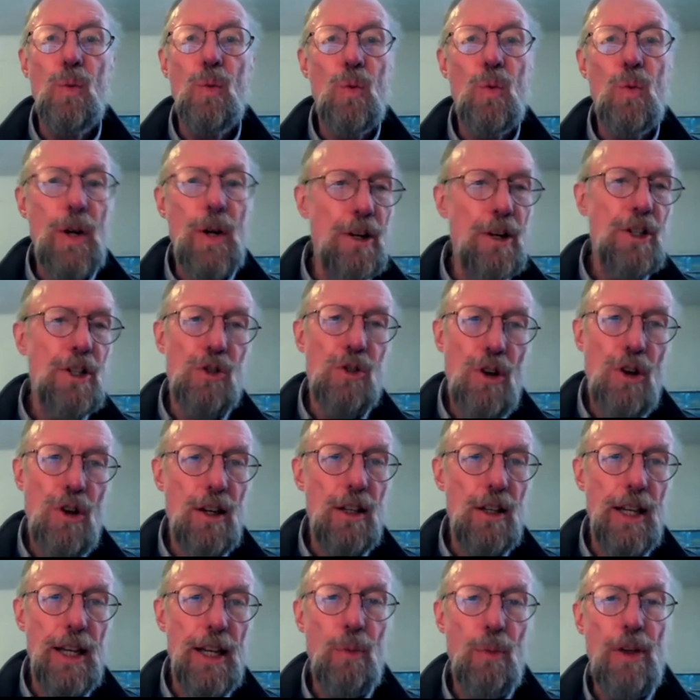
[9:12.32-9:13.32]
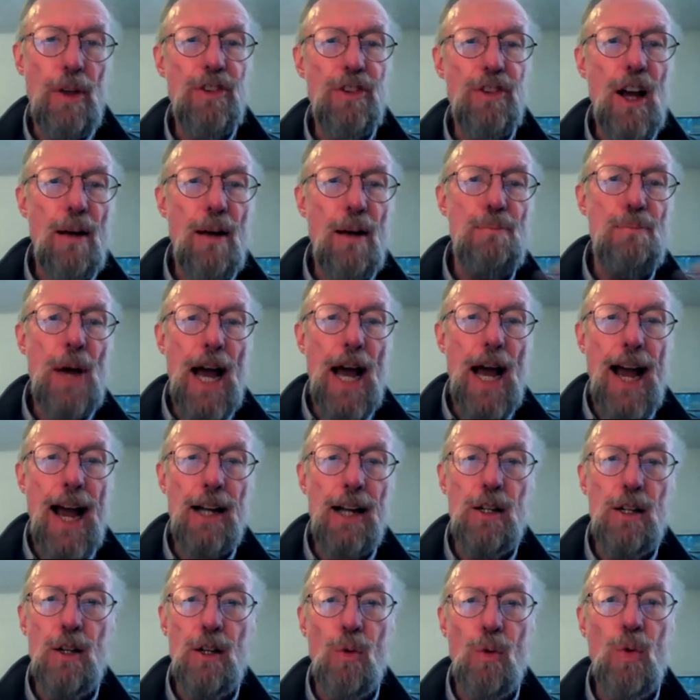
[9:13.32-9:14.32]
we're struggling, we've come
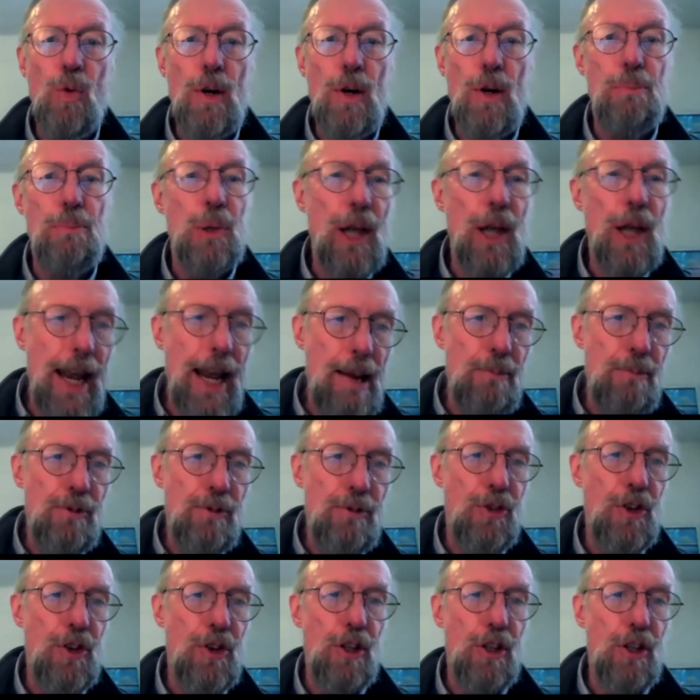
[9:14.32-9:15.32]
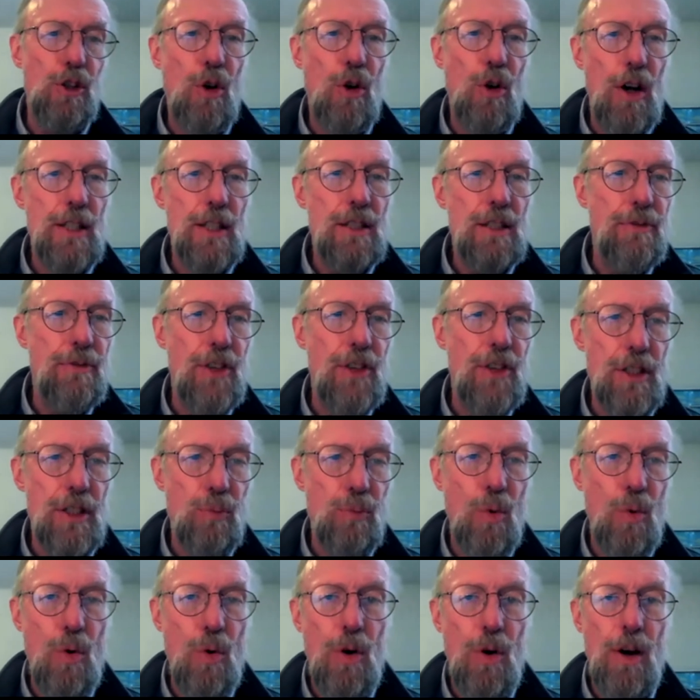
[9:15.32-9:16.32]
back, we're blamed for the loss of this
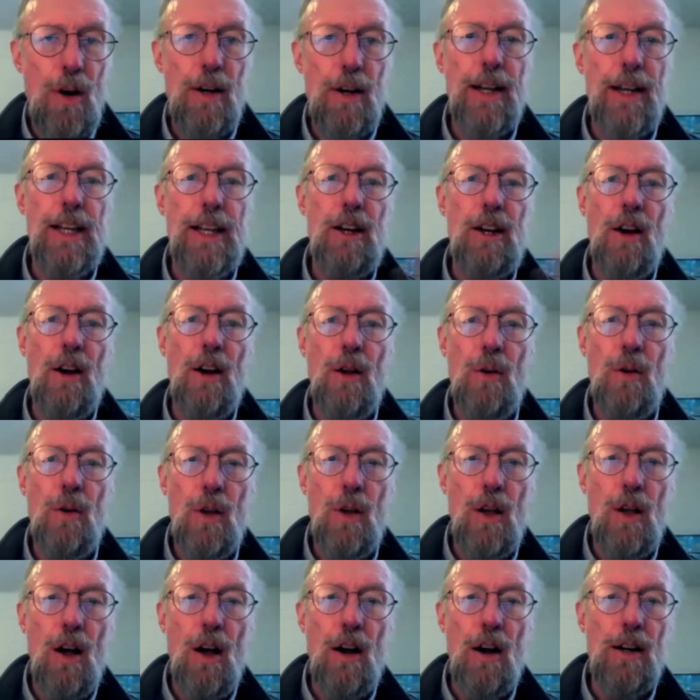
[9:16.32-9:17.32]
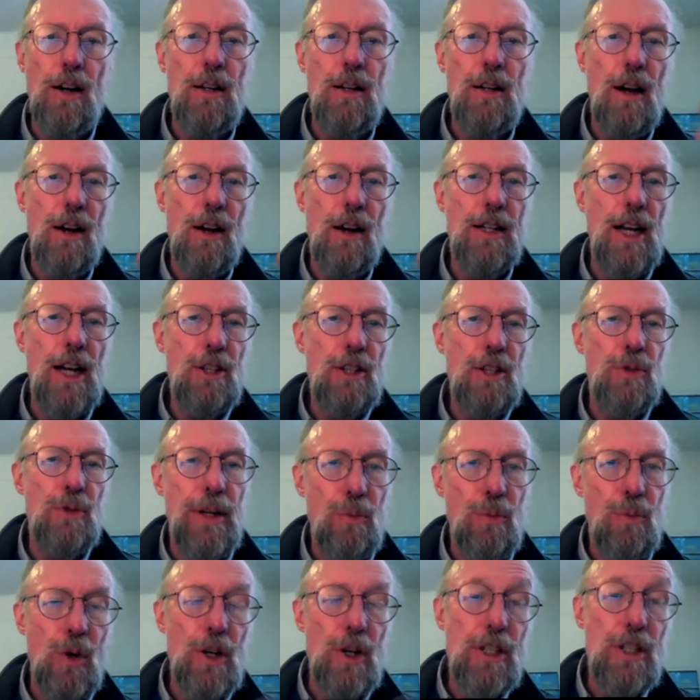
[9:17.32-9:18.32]
war in our
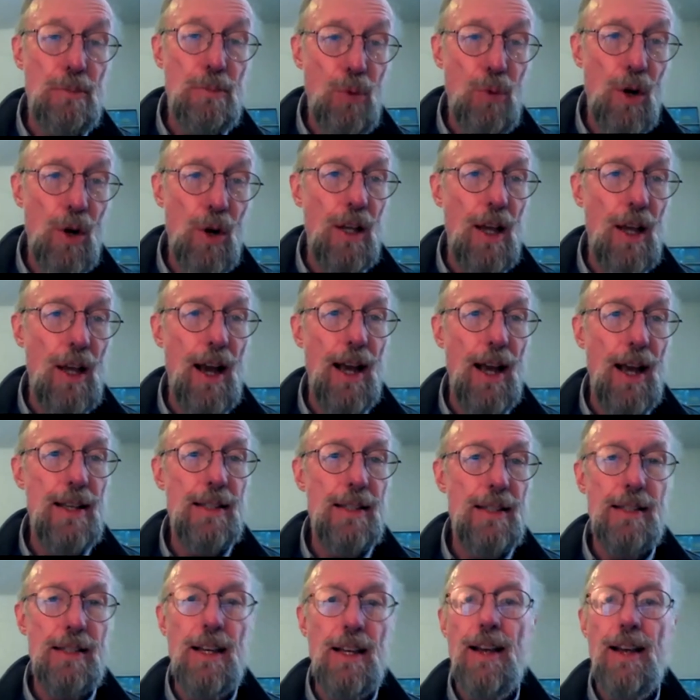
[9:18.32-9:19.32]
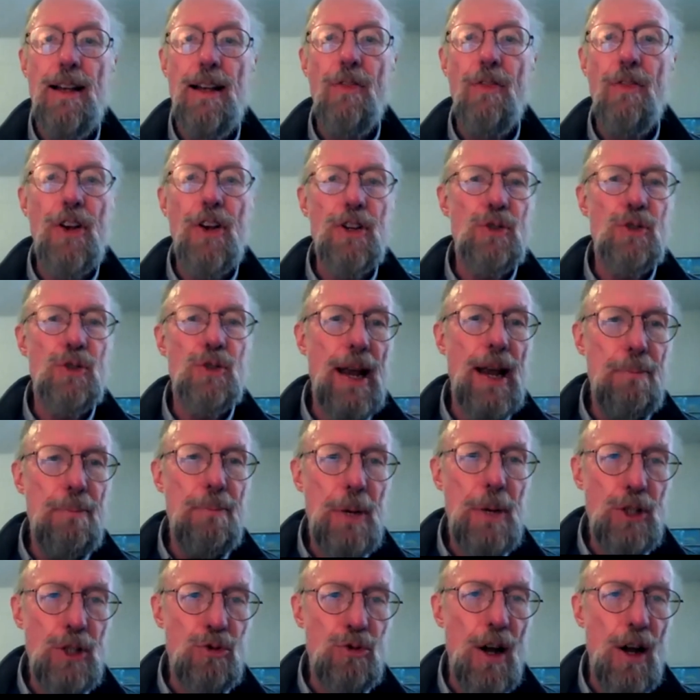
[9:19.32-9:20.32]
country, we're demoralized, there's
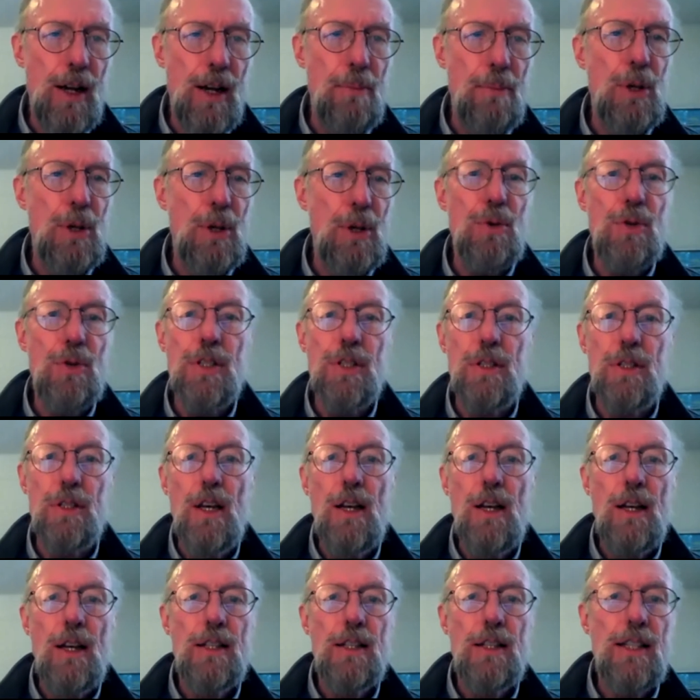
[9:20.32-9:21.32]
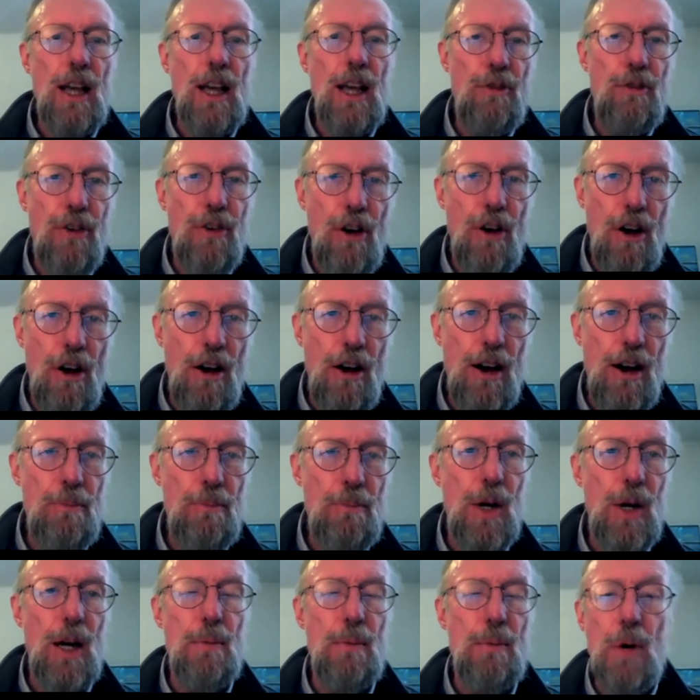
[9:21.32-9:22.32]
rampant drug abuse,
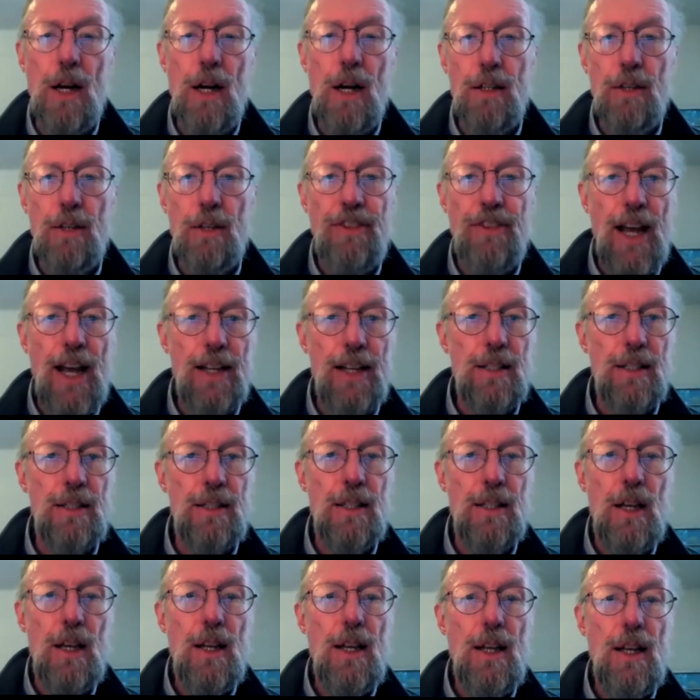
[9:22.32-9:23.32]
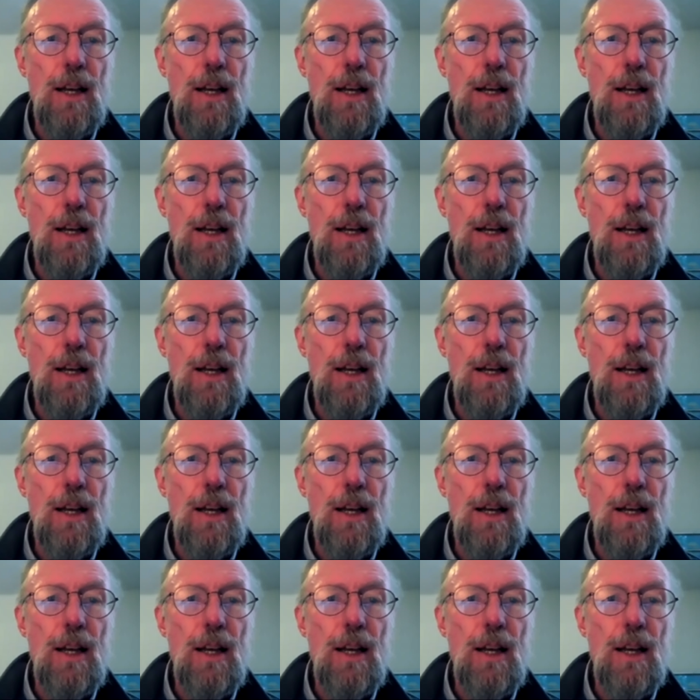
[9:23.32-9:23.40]
self-harm among the vets.